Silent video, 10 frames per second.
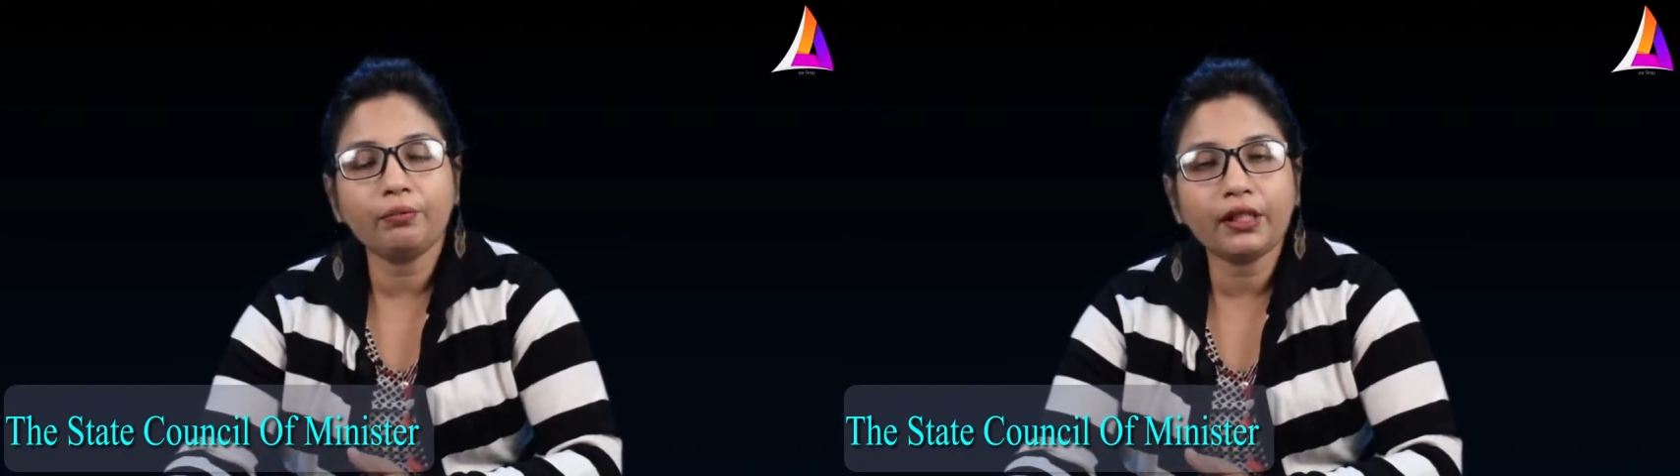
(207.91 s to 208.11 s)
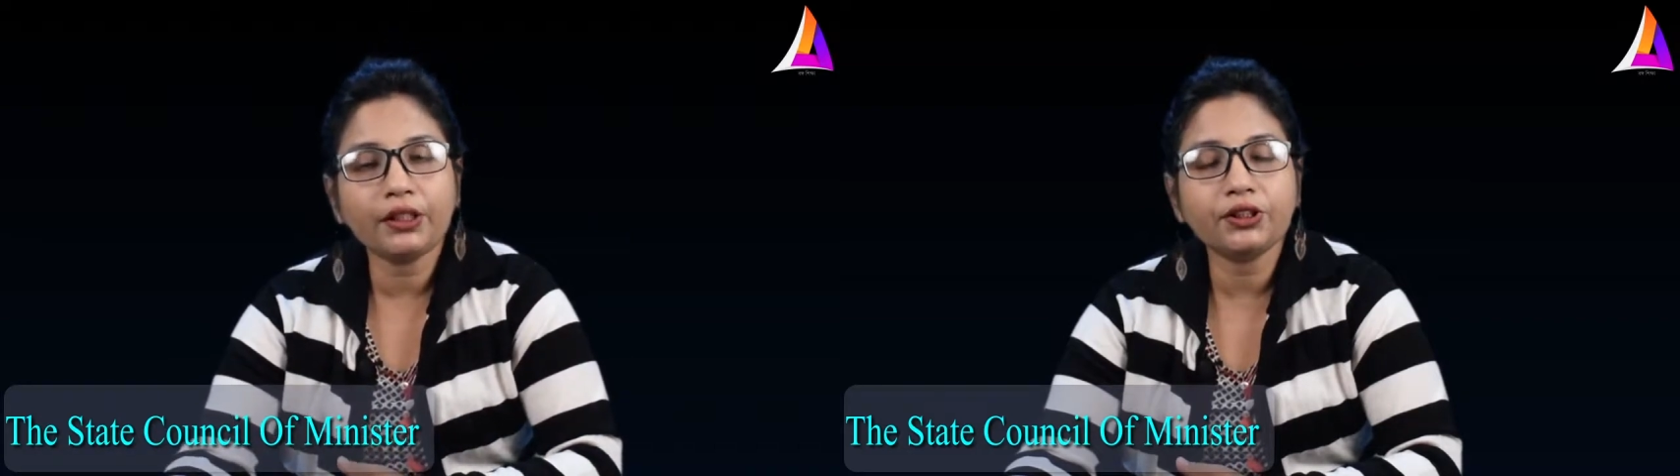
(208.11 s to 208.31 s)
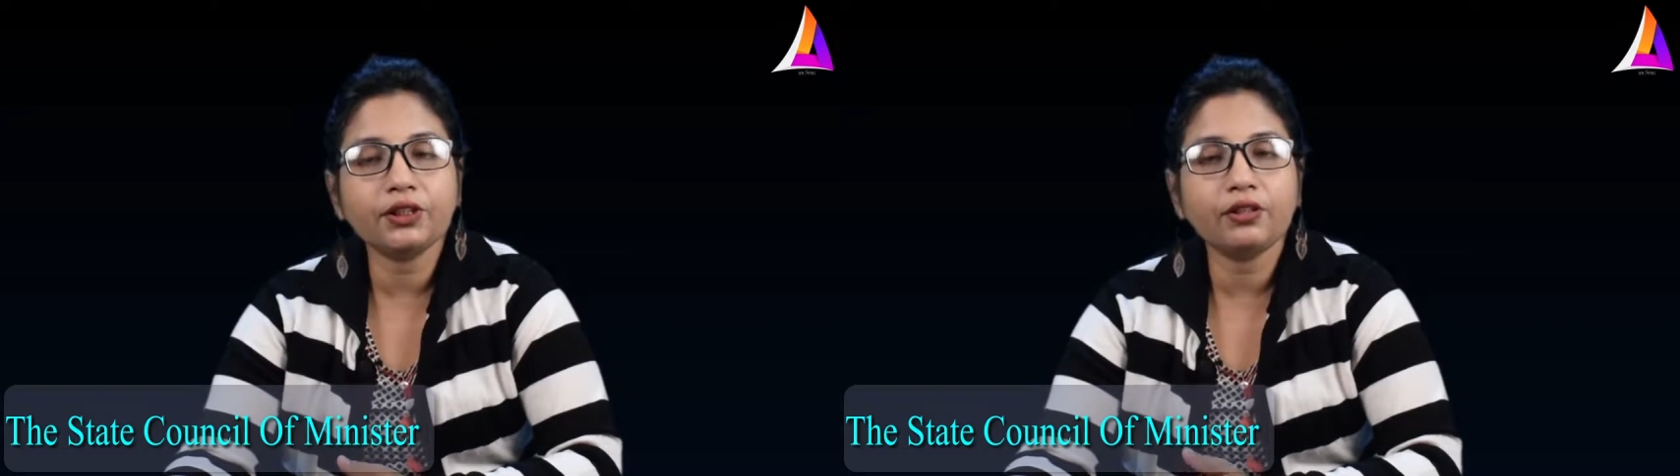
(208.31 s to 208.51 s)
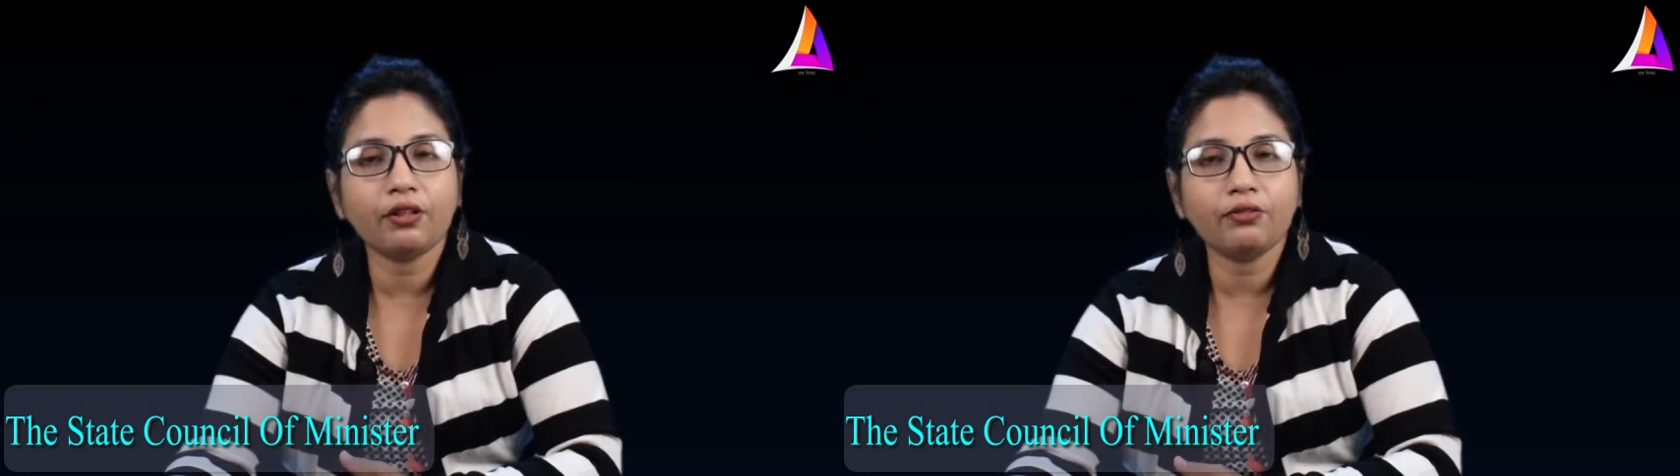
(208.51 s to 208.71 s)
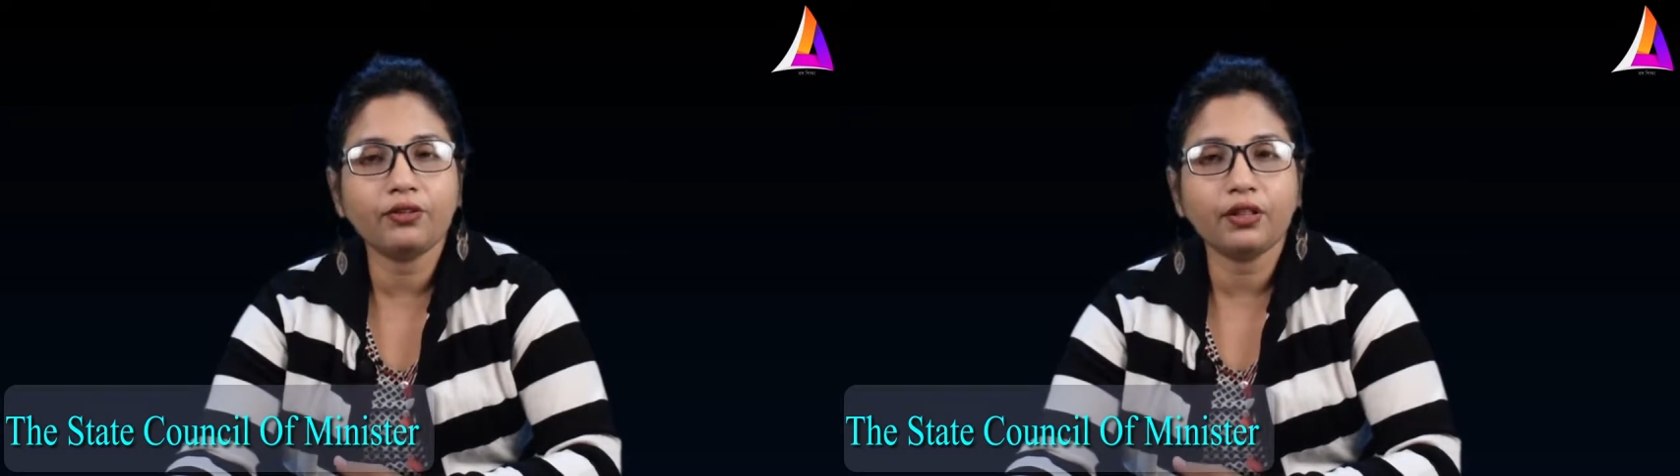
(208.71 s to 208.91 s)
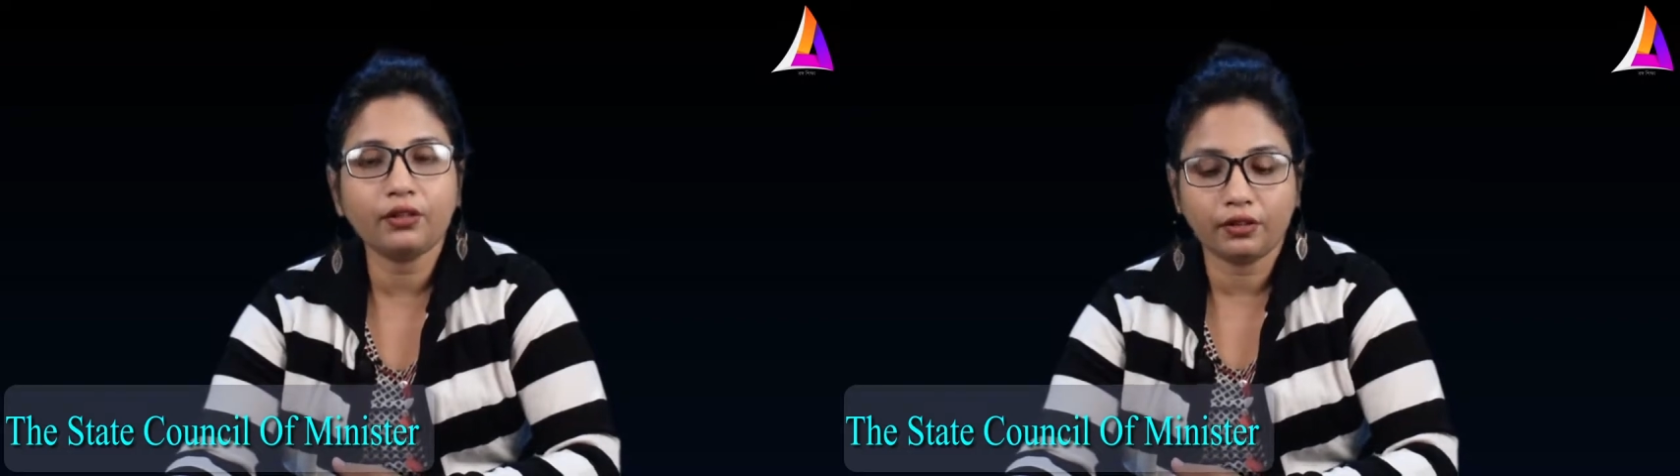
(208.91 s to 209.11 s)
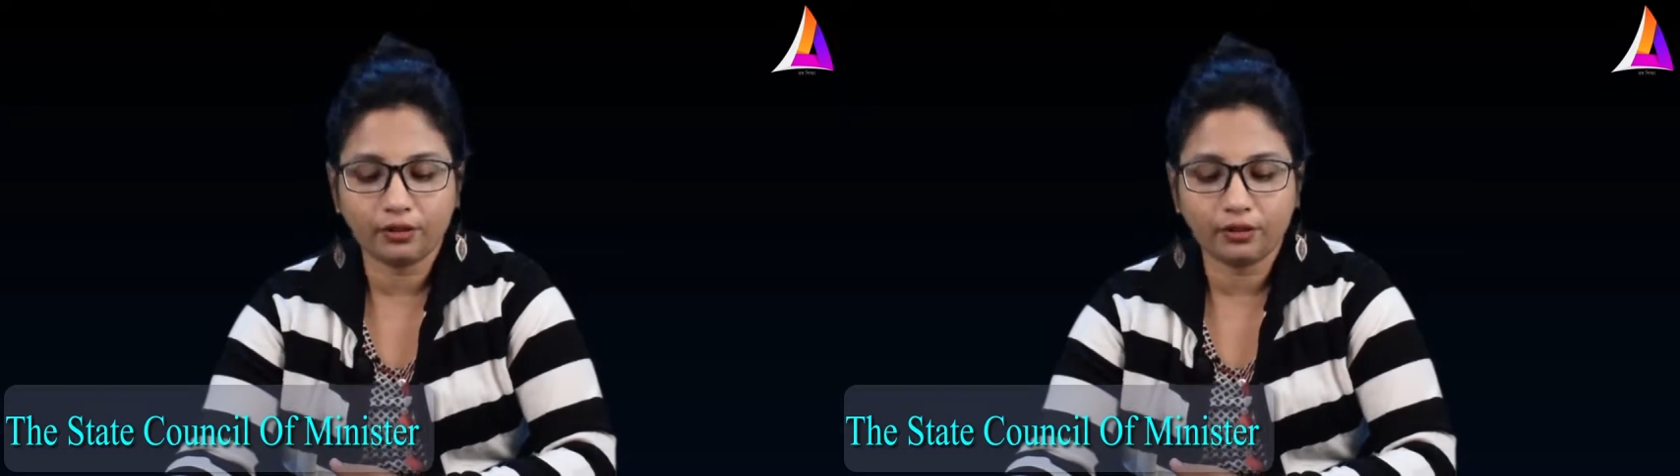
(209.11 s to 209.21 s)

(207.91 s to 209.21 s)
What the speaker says: pleasure of the